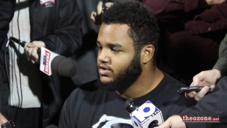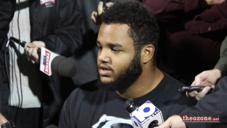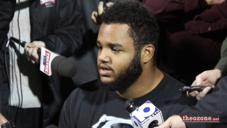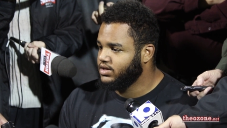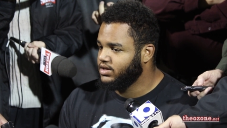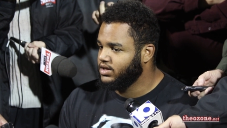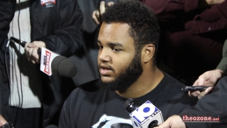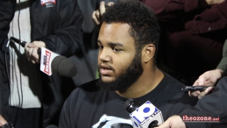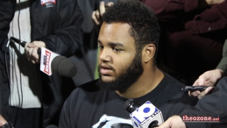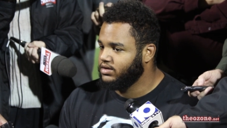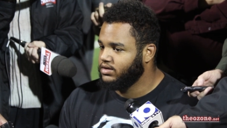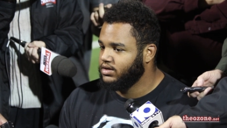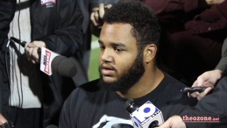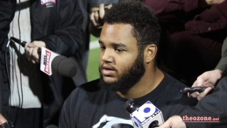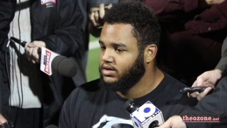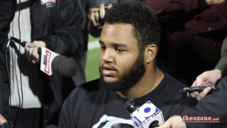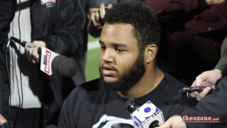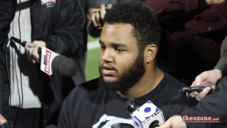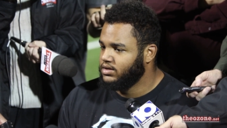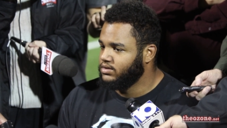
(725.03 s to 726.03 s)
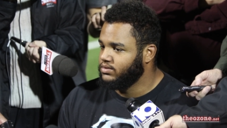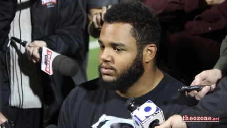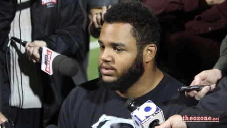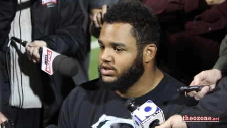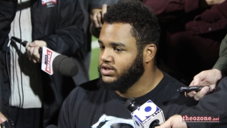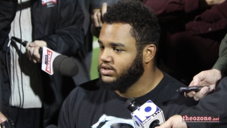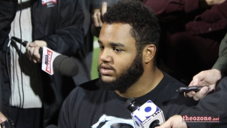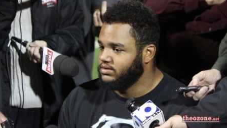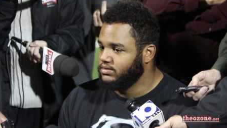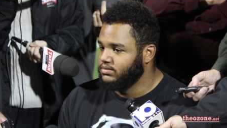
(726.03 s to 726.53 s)
And then
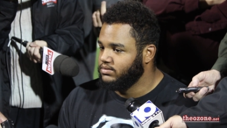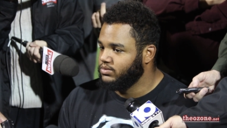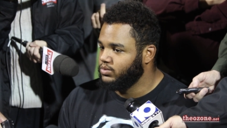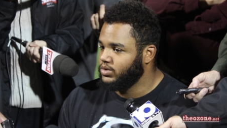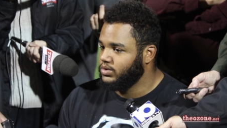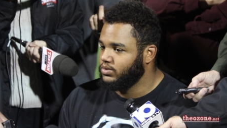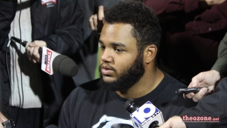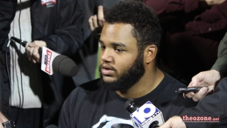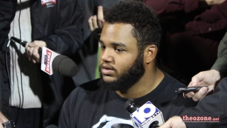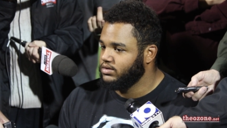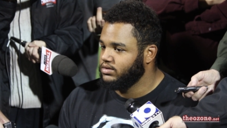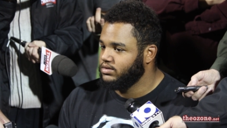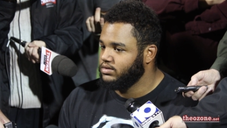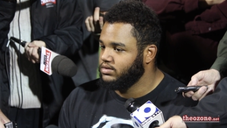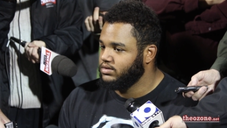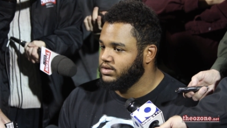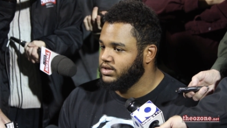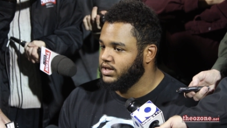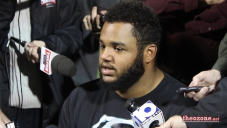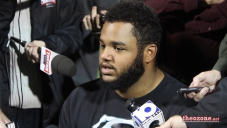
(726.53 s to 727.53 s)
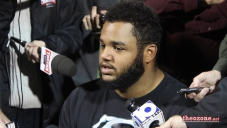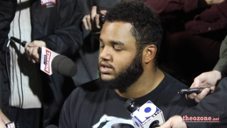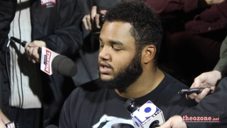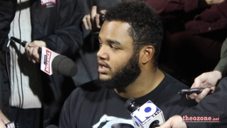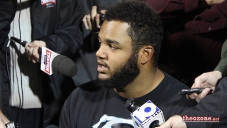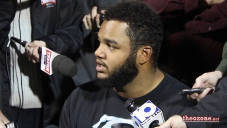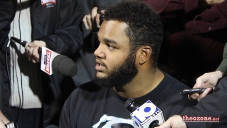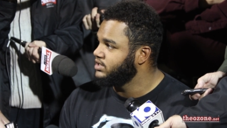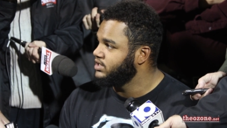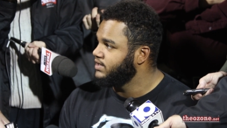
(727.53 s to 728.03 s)
we weren't getting it
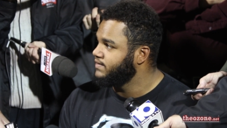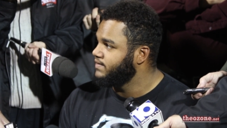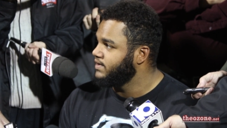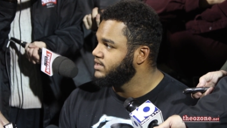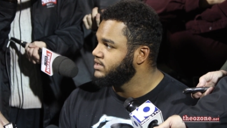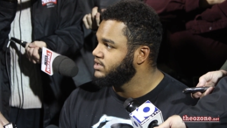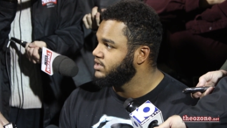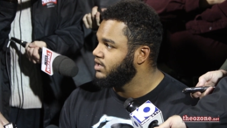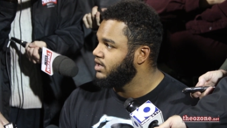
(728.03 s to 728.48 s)
done on defense.